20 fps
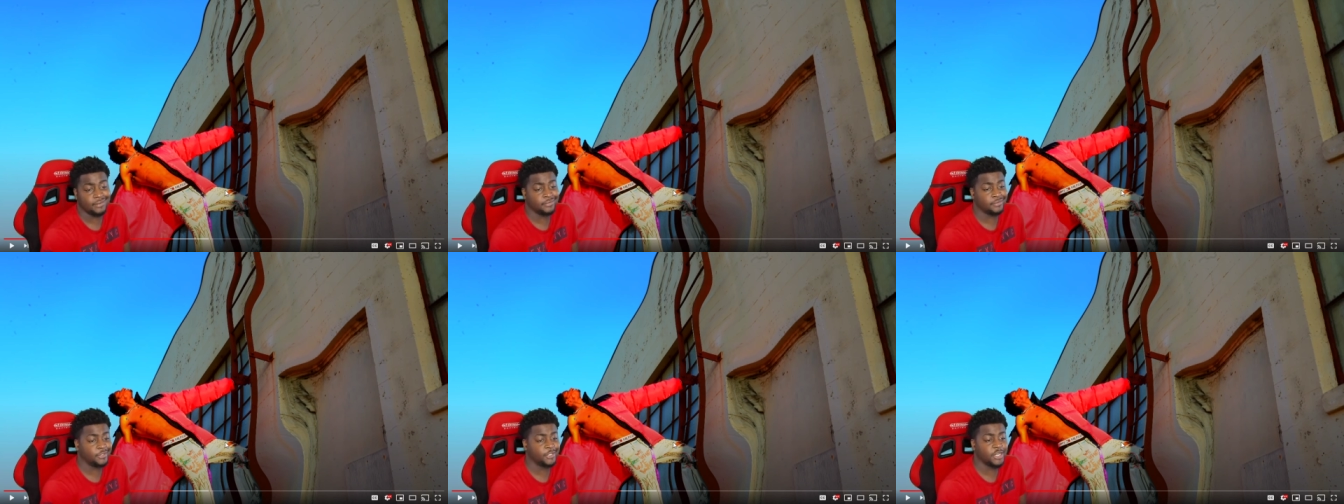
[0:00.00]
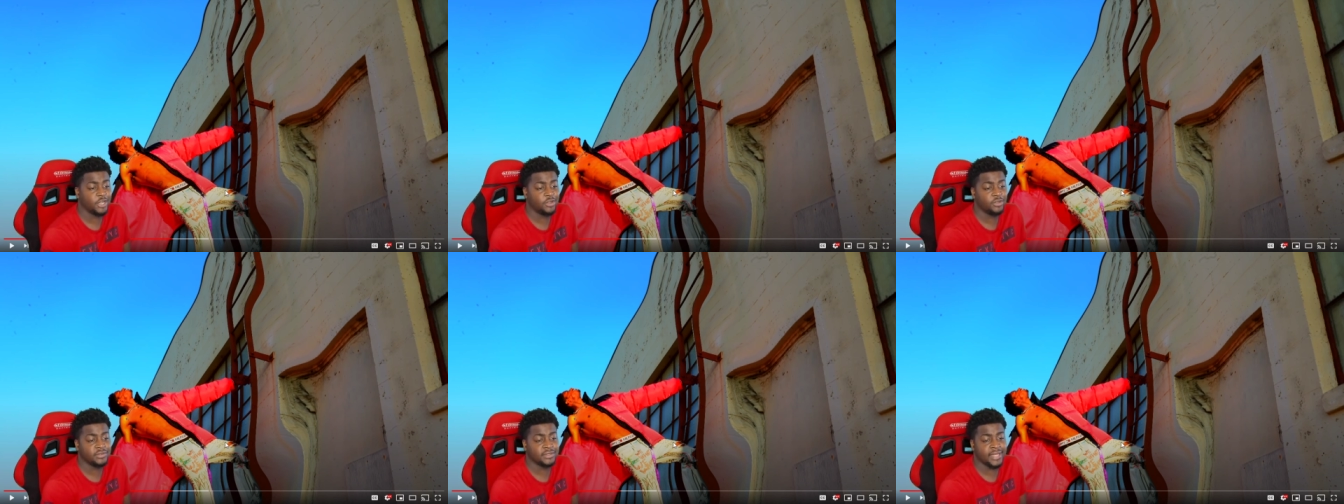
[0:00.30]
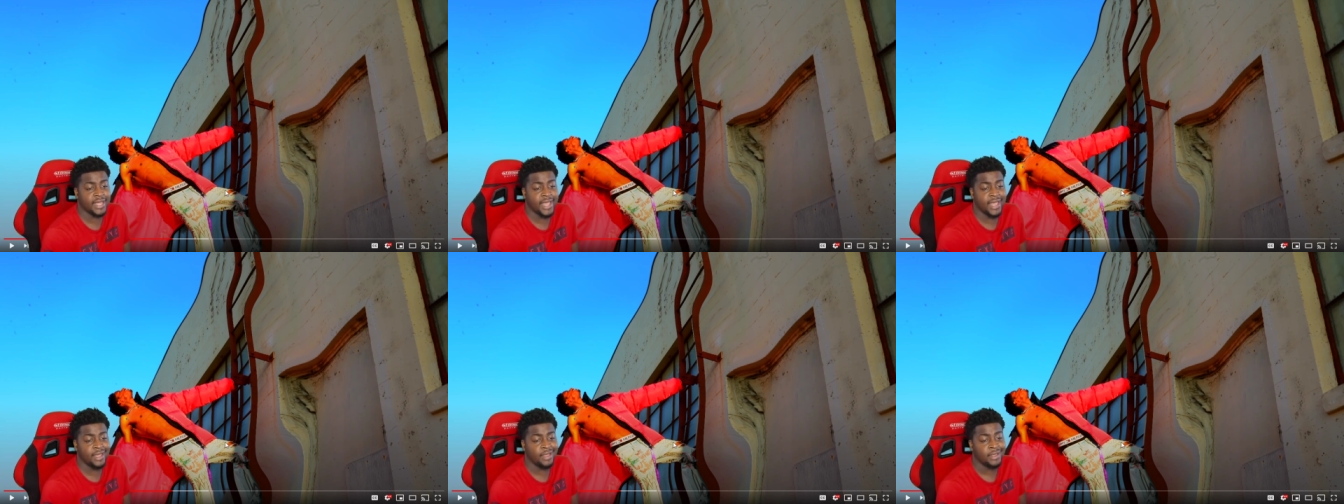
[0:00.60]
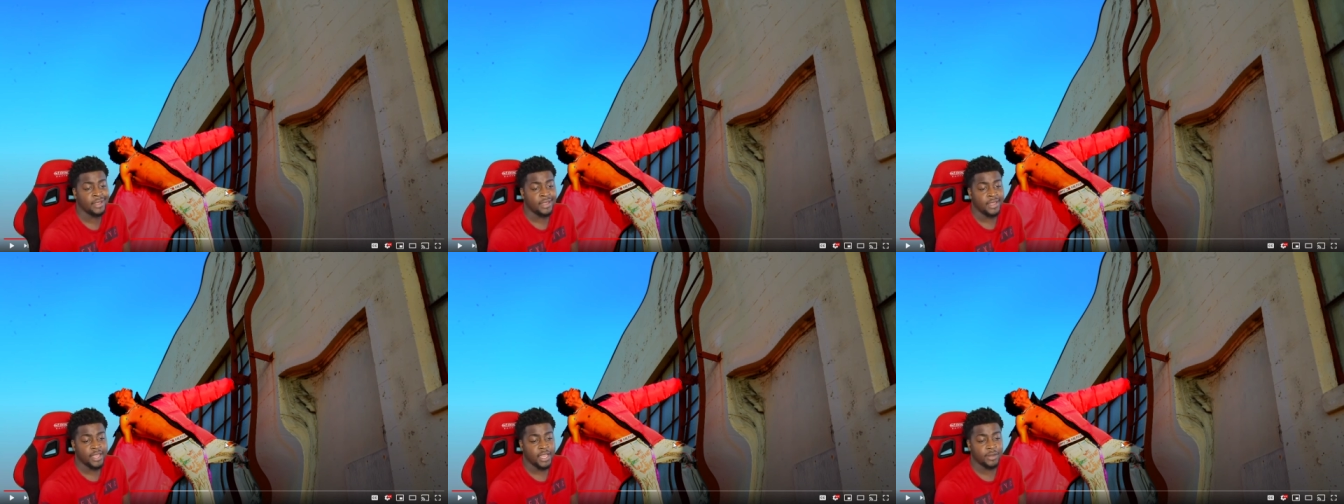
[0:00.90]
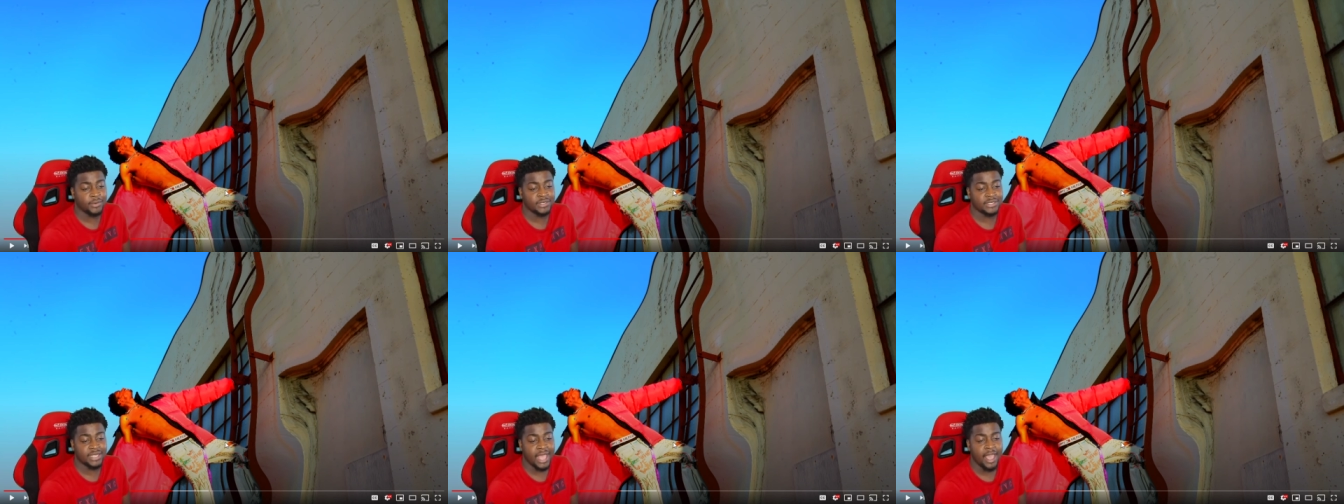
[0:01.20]
It shows that it
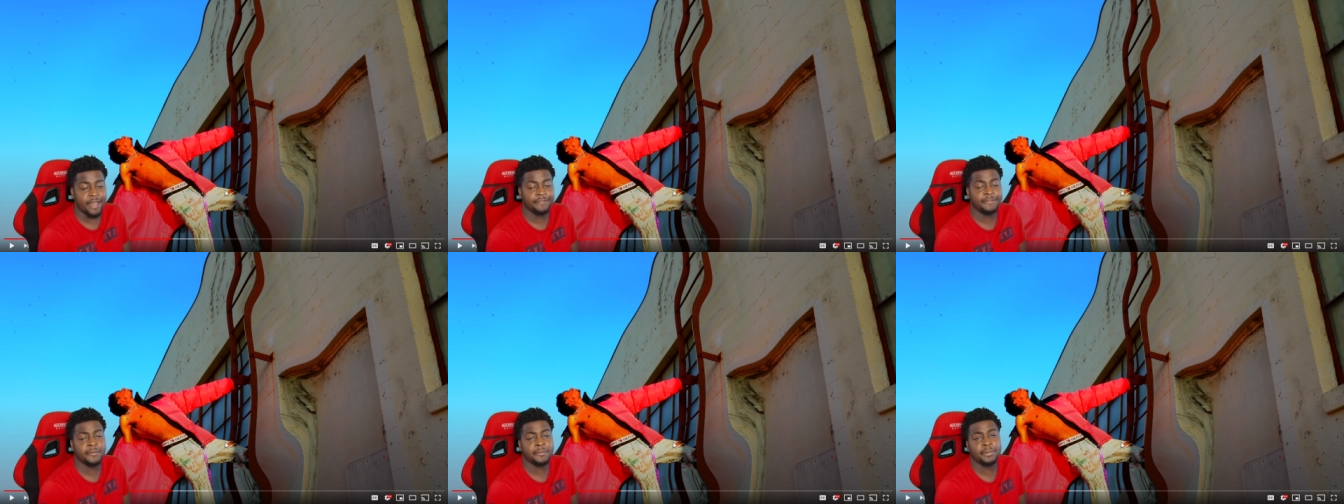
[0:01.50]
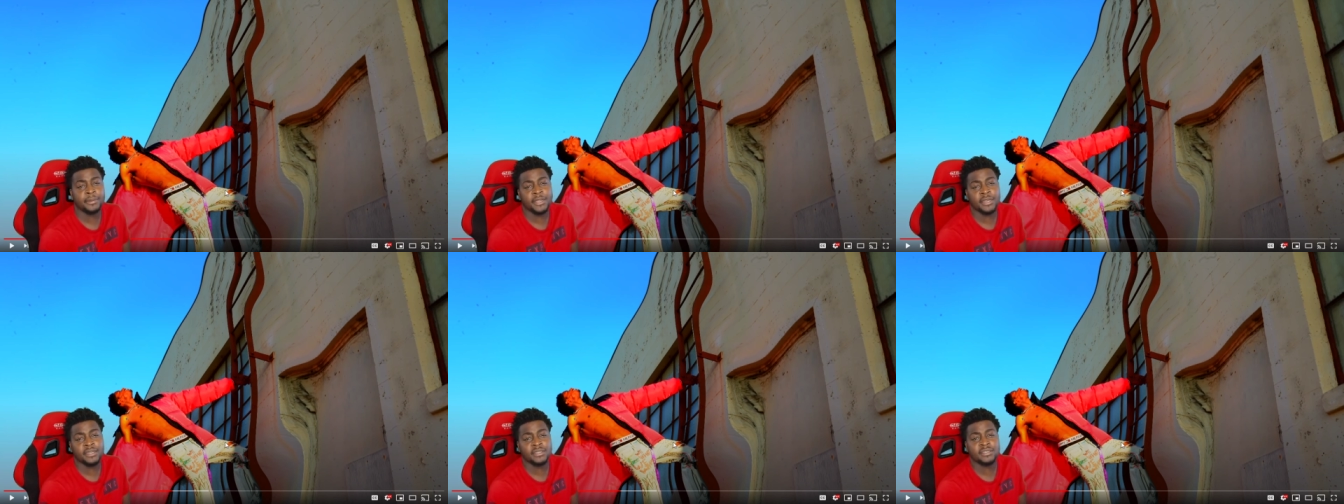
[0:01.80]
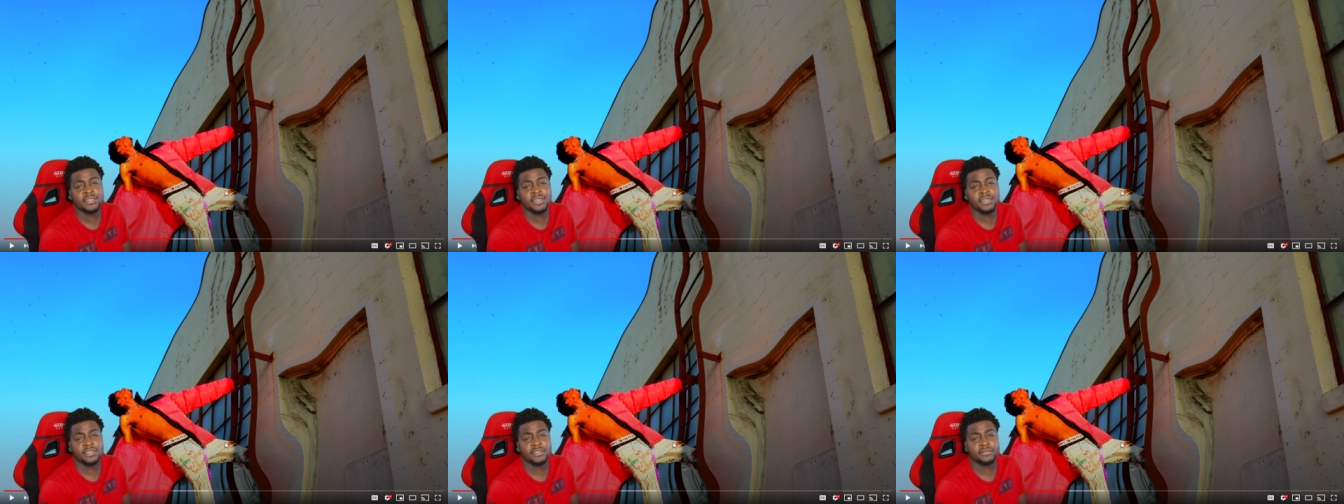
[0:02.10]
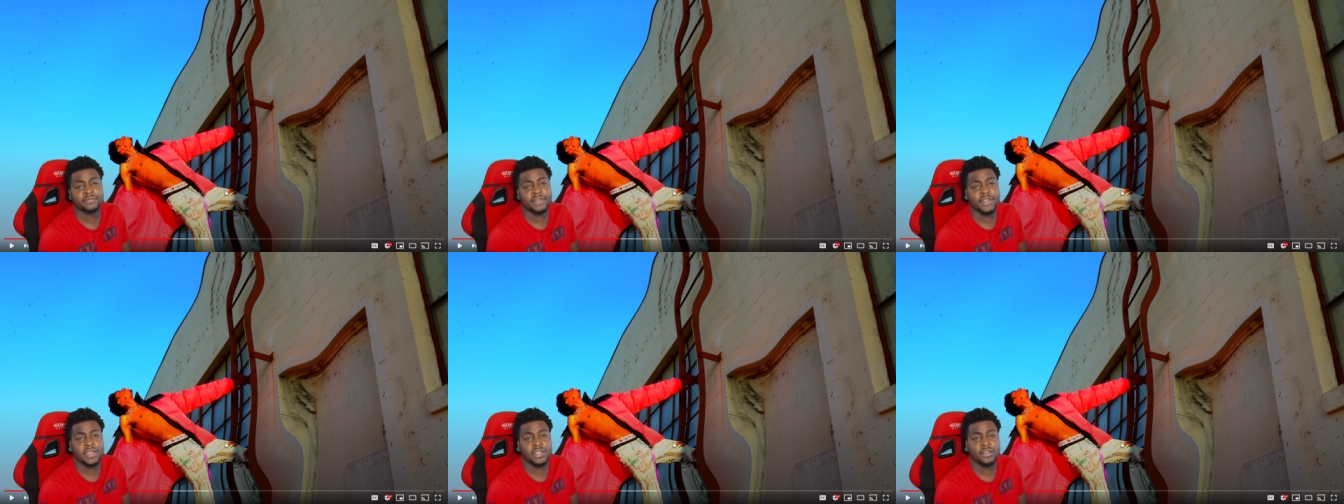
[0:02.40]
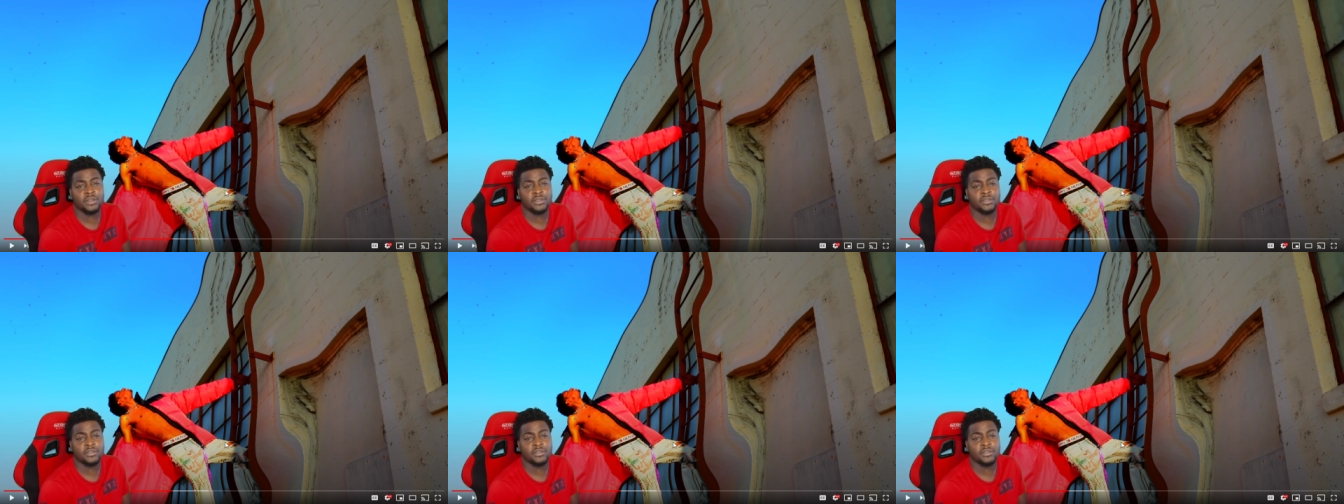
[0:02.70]
was effort put into this video.